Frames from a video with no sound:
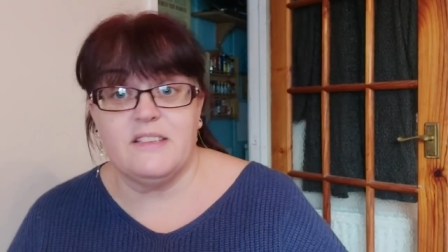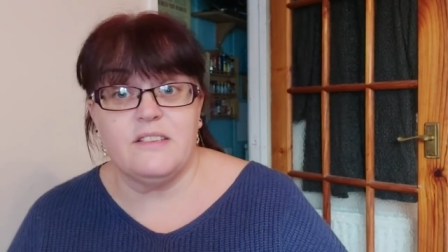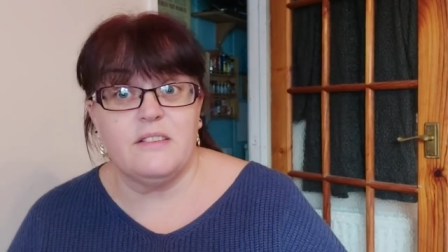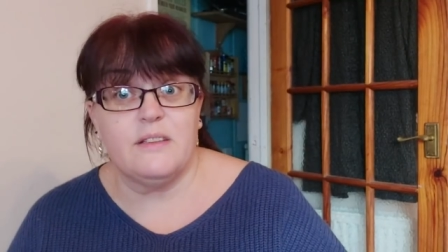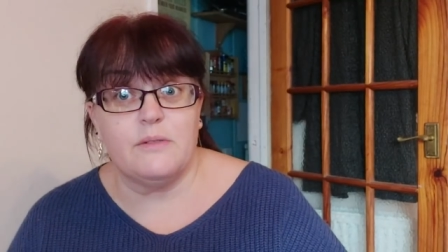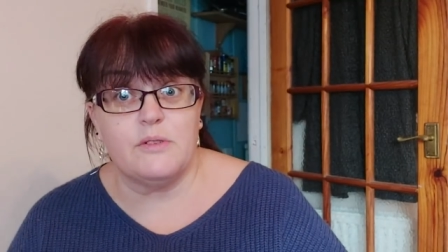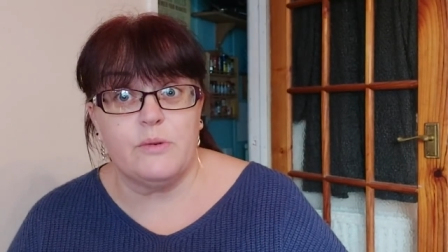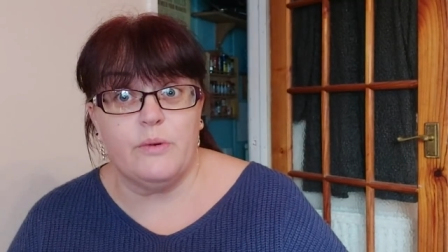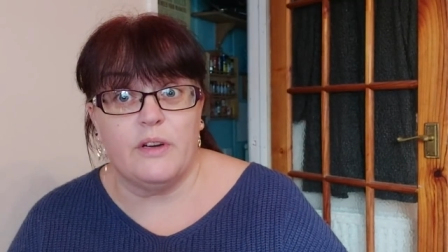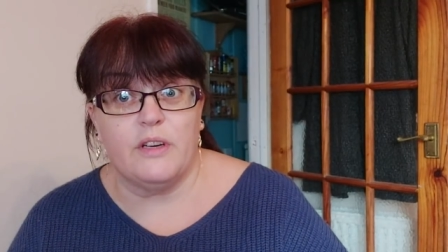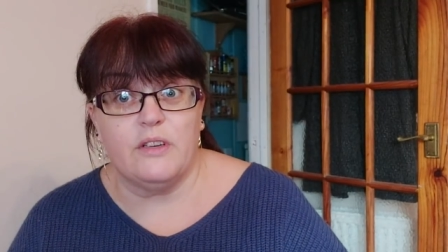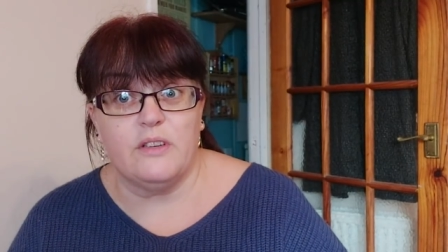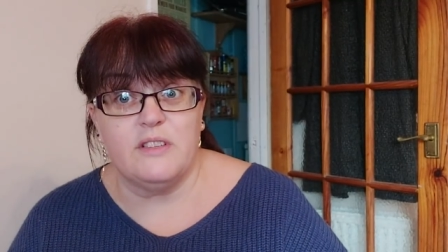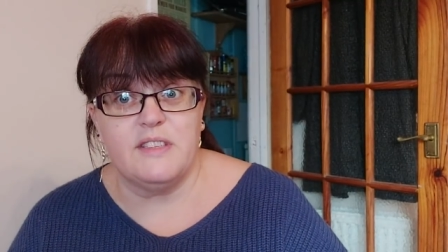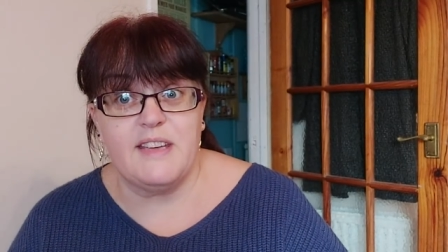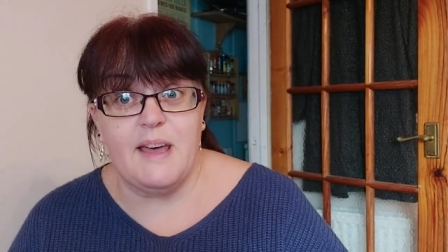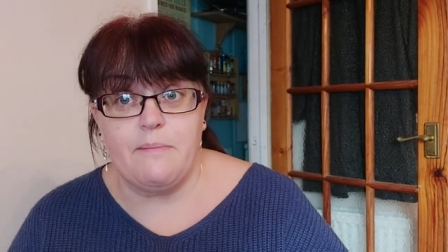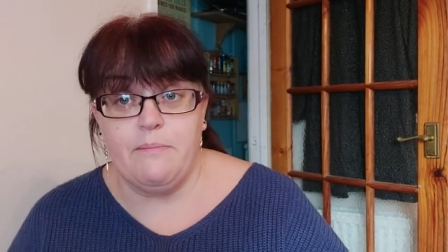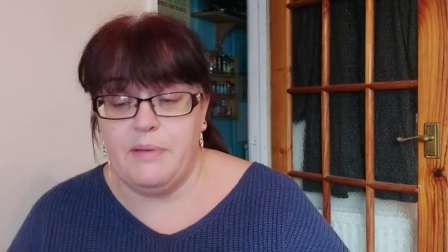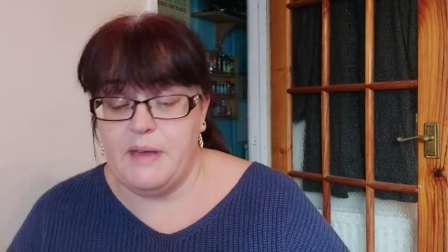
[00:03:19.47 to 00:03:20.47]
so that was quite good.
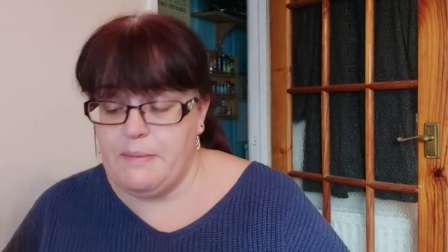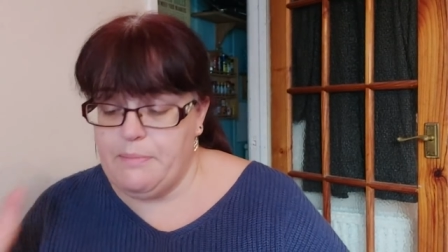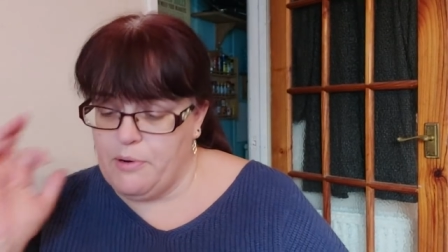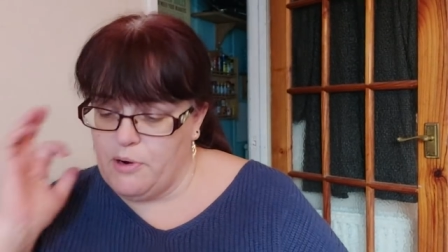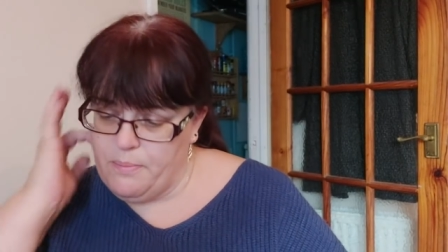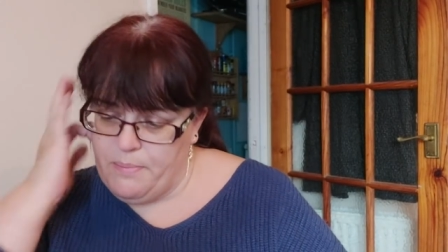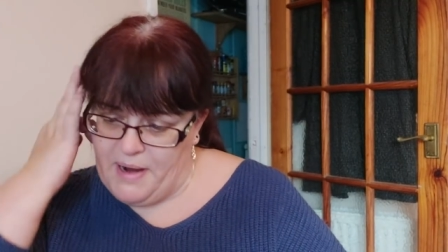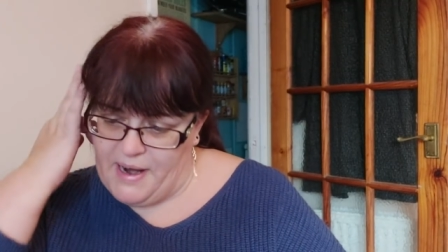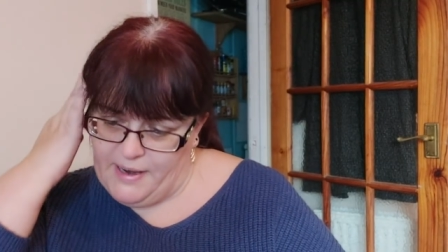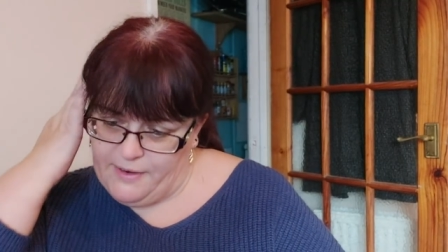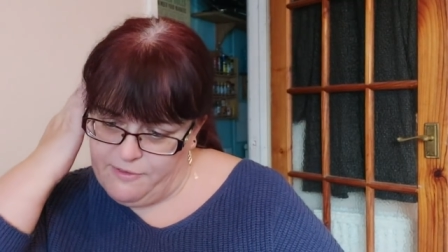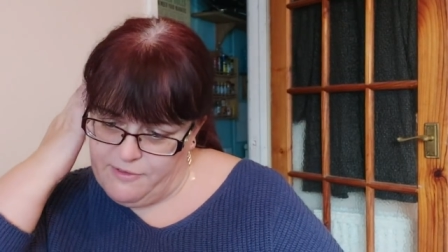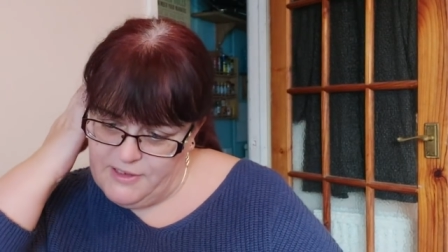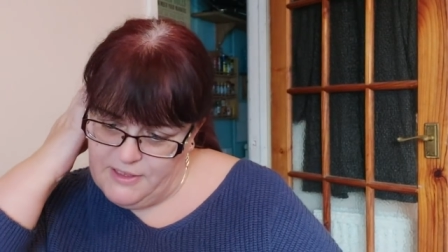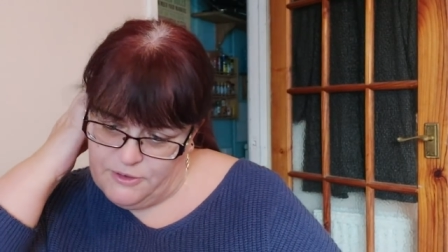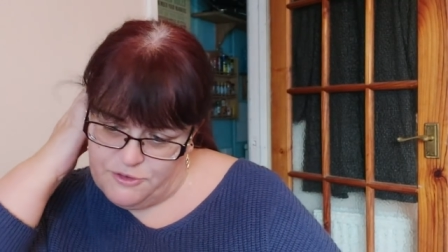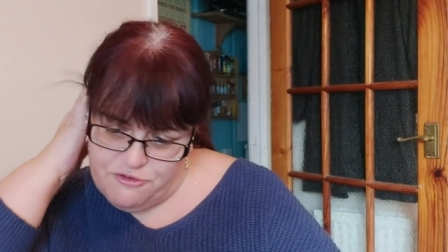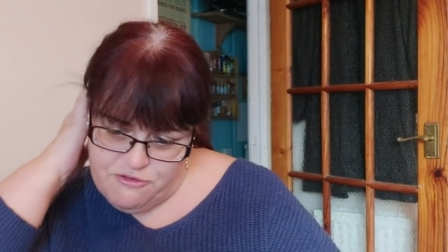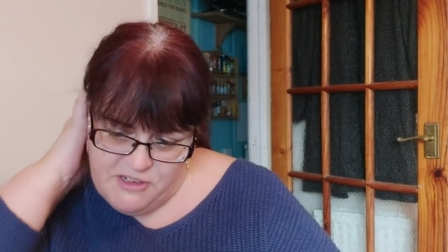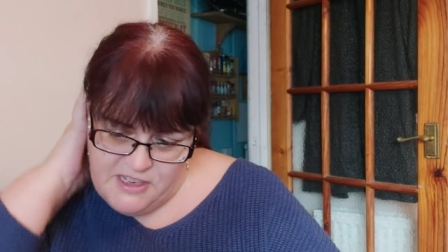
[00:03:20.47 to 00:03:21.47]
10p per pack for a
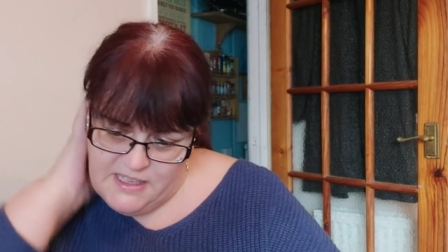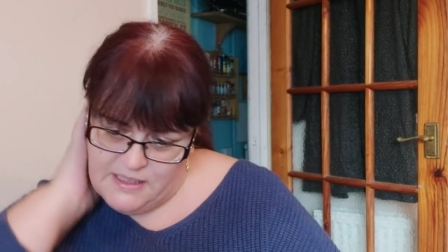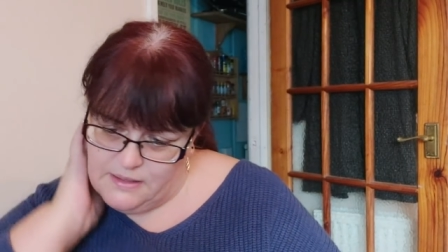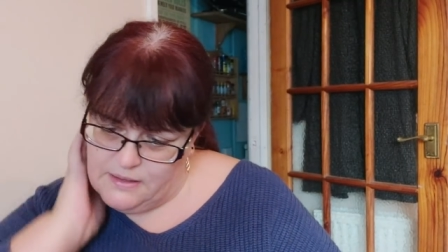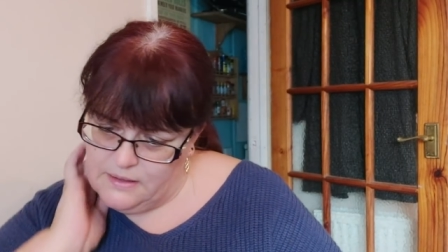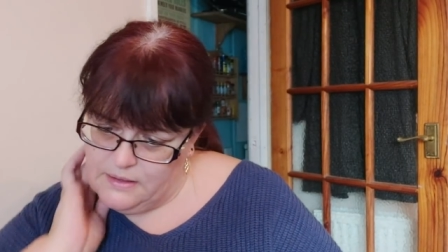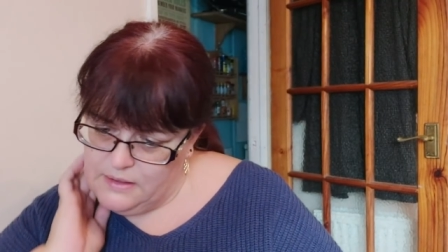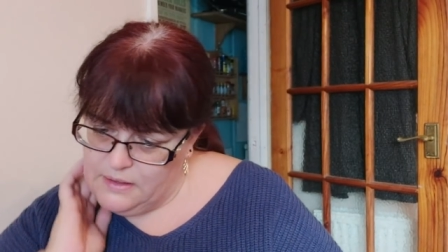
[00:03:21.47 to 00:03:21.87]
little treat.